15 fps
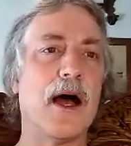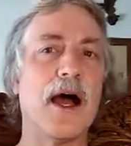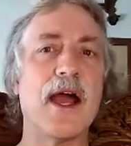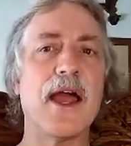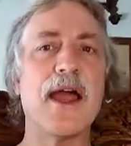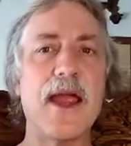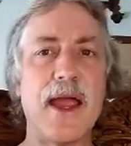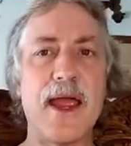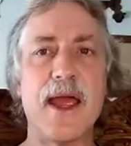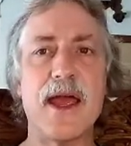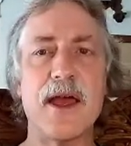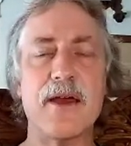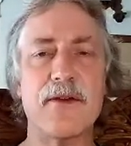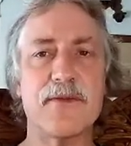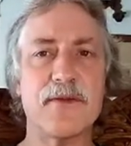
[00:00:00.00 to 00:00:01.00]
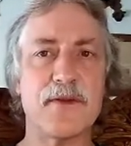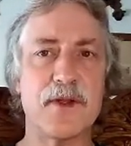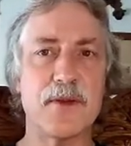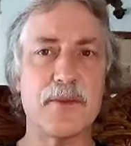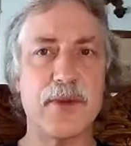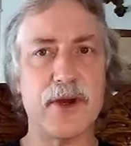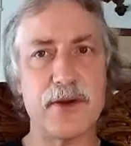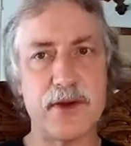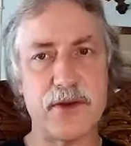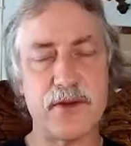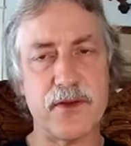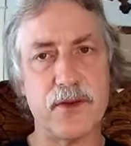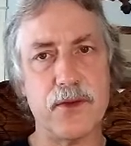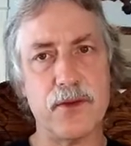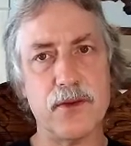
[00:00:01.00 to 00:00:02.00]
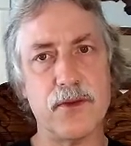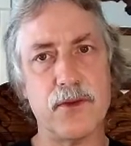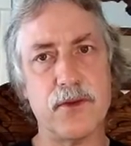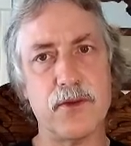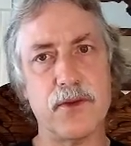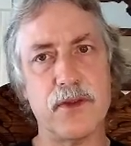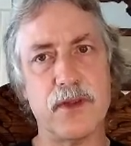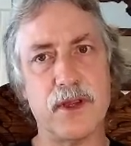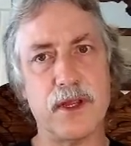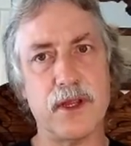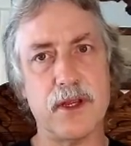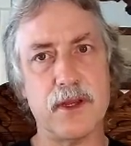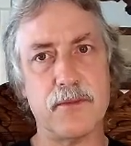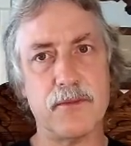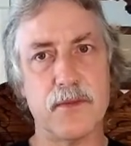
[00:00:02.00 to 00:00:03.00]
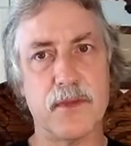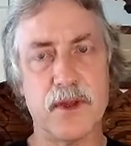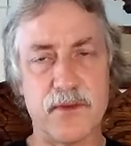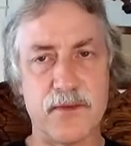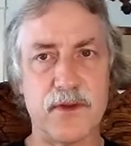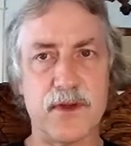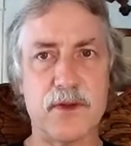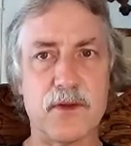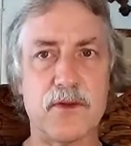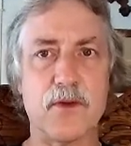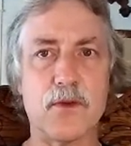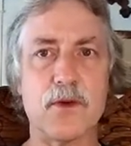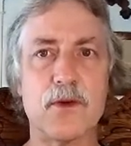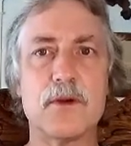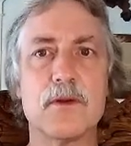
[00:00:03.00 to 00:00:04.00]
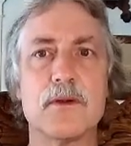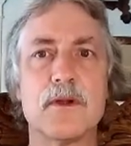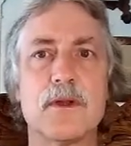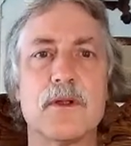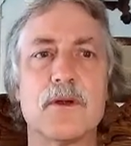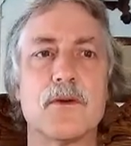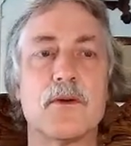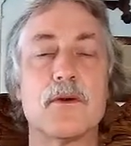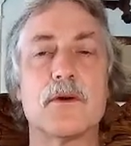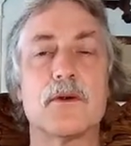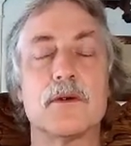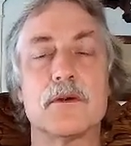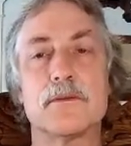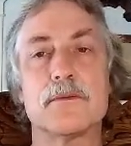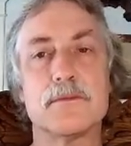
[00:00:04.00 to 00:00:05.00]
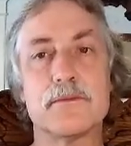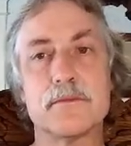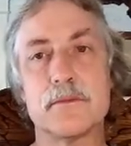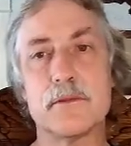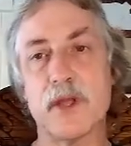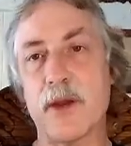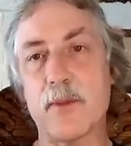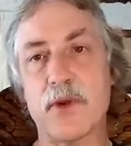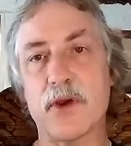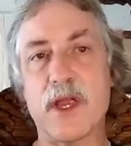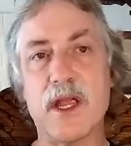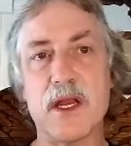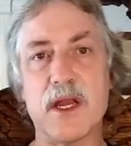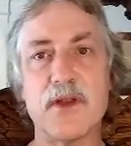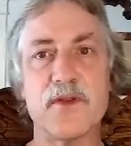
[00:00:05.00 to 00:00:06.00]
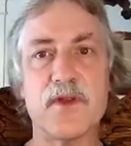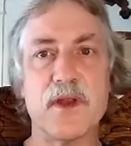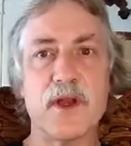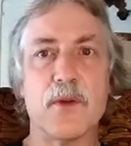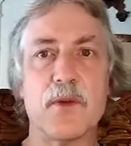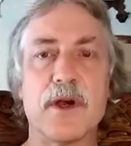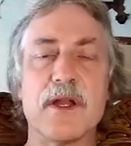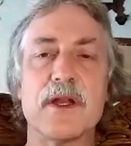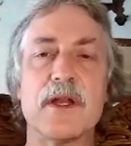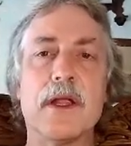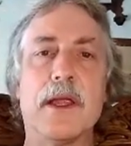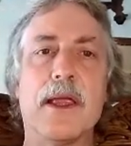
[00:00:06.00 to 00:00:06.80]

I have compared it to the Aventador, or Lamborghinis anyway,